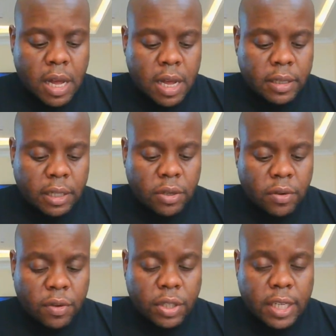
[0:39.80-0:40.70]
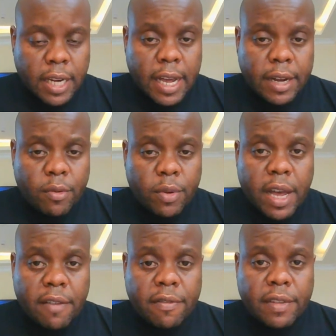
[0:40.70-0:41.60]
Section 49, we
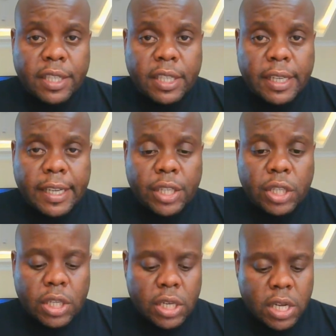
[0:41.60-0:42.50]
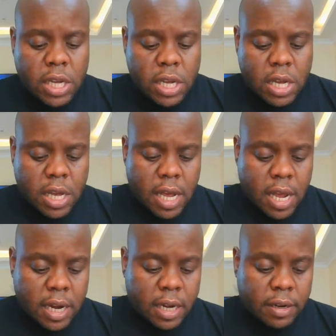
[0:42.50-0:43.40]
have ventilation.
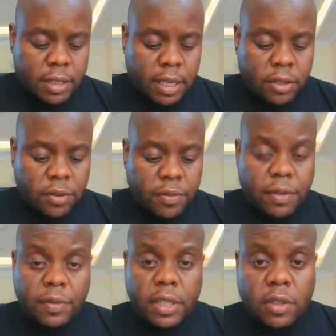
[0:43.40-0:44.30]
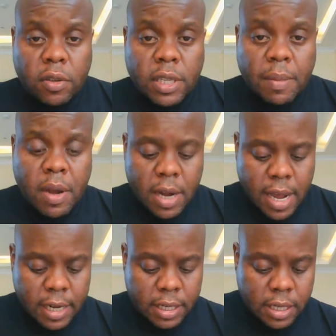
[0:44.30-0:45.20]
And Section 50 talks about
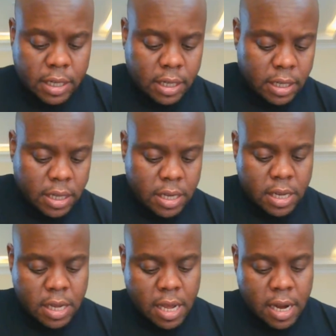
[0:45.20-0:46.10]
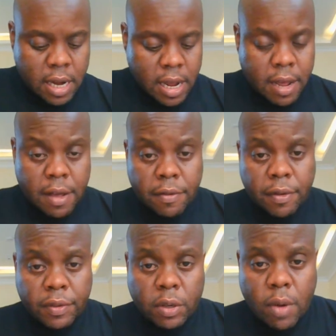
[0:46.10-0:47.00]
lighting. And
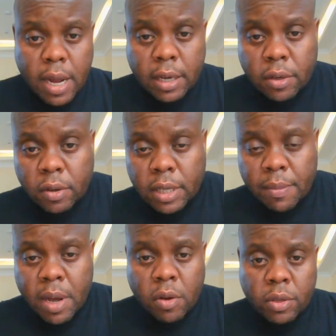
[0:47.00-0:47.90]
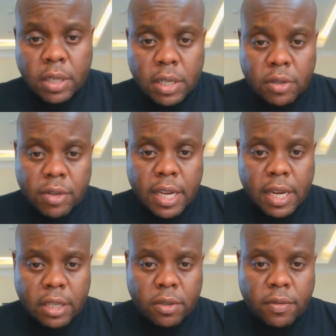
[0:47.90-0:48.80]
51 talks about
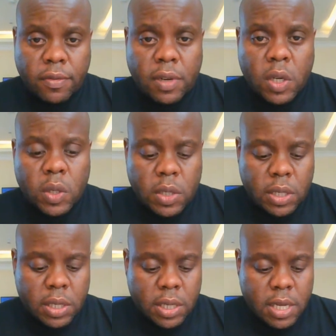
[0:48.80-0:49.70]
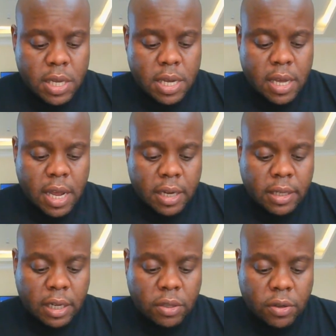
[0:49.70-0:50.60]
drainage of floors. And
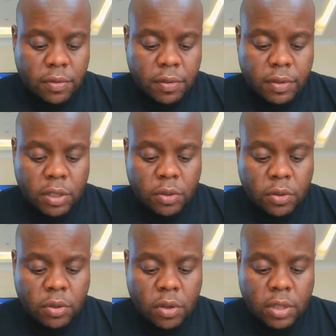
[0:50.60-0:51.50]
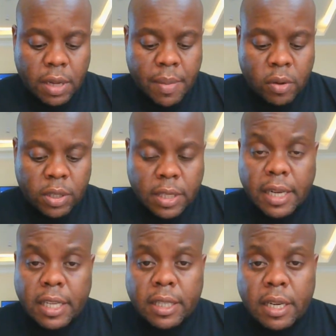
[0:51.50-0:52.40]
Section 52 talks about
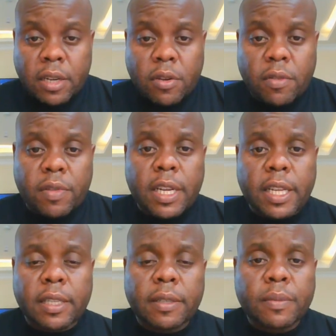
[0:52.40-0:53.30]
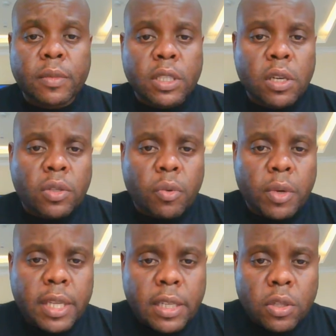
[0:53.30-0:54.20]
sanitary convenience. So
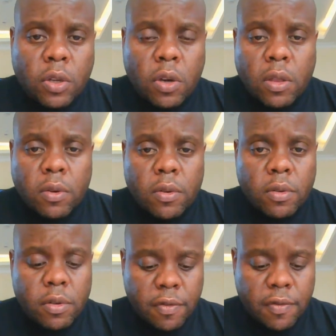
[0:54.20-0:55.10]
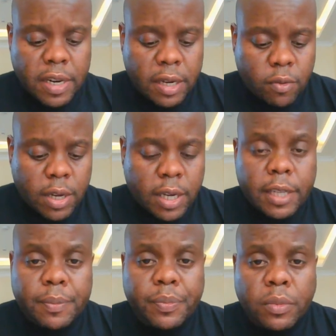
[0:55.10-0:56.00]
we'll just talk through very
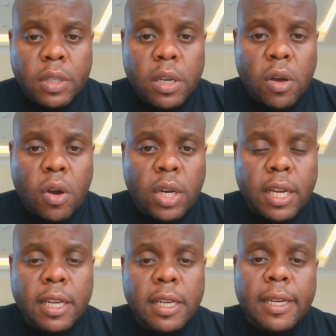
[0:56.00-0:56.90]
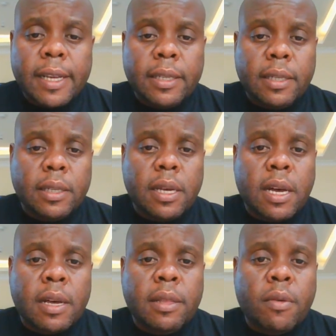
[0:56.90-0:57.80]
quickly. On cleanliness,
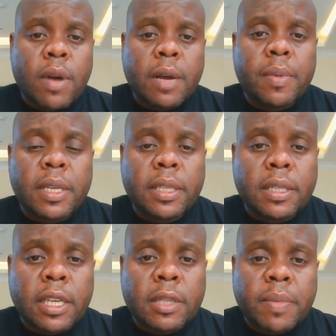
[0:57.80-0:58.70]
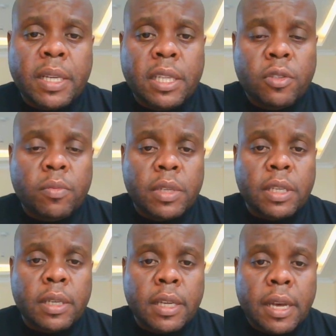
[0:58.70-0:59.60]
the workplace is expected to
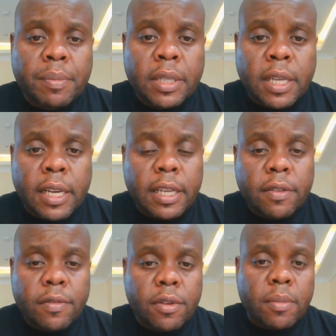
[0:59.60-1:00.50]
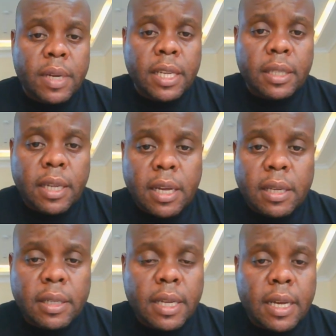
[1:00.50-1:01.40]
be kept clean from
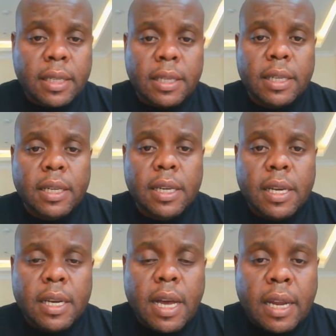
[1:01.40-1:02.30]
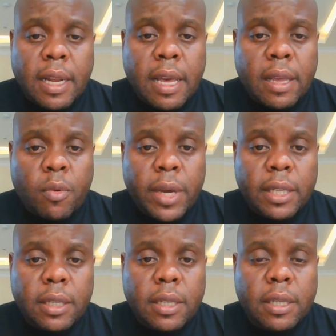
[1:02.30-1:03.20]
litter, dust, and other
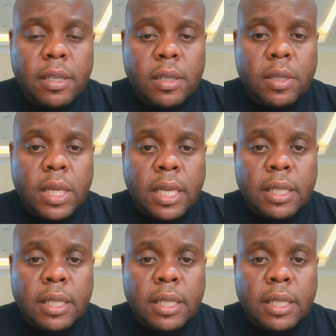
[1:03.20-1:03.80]
waste, such